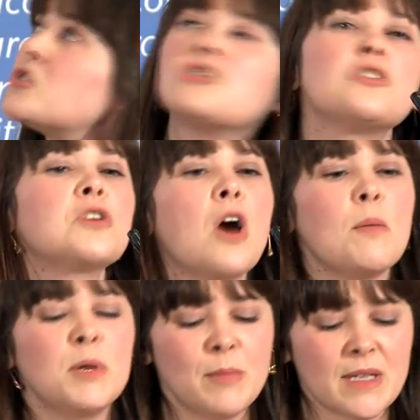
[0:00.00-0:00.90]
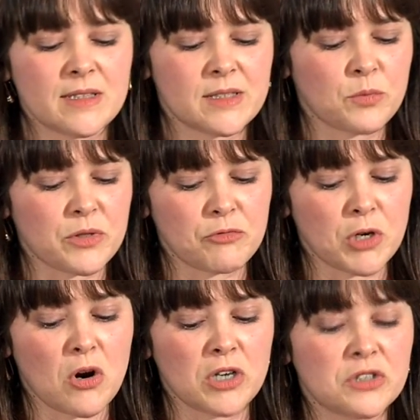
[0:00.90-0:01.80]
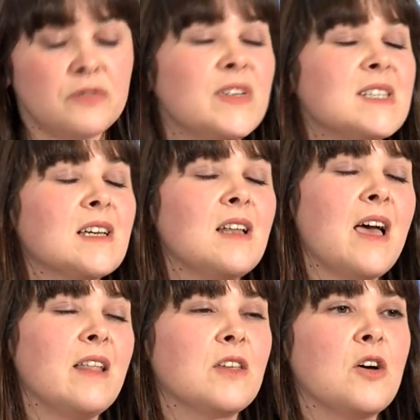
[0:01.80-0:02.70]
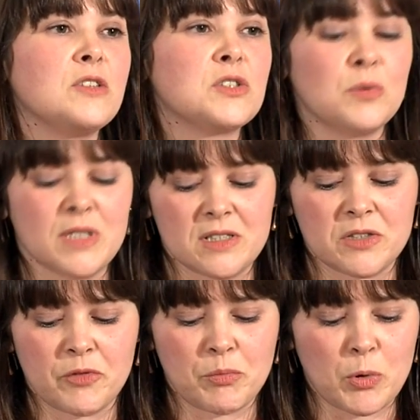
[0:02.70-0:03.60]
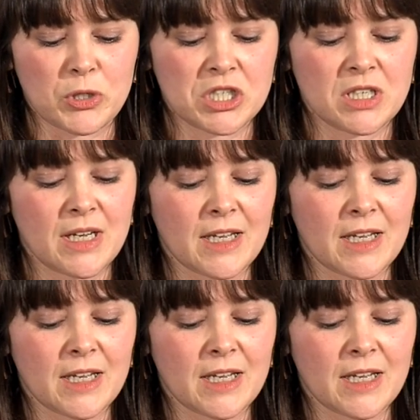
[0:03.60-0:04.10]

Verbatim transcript: Two common myths with regard to physical health consequences of abortion